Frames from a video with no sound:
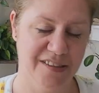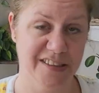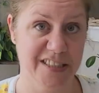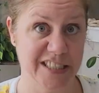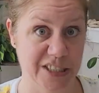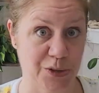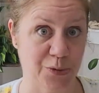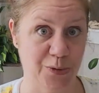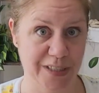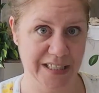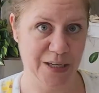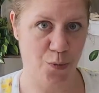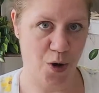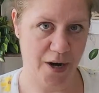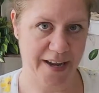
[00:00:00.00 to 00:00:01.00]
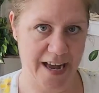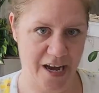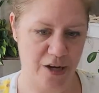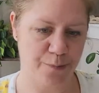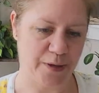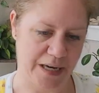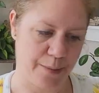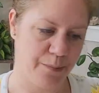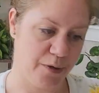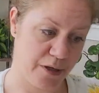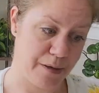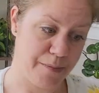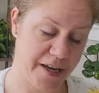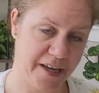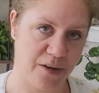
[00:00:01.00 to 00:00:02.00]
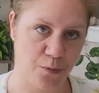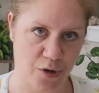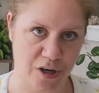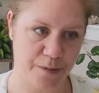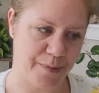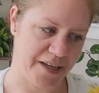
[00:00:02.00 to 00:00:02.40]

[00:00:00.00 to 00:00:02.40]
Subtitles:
didn't really work out, but I'm going to make it work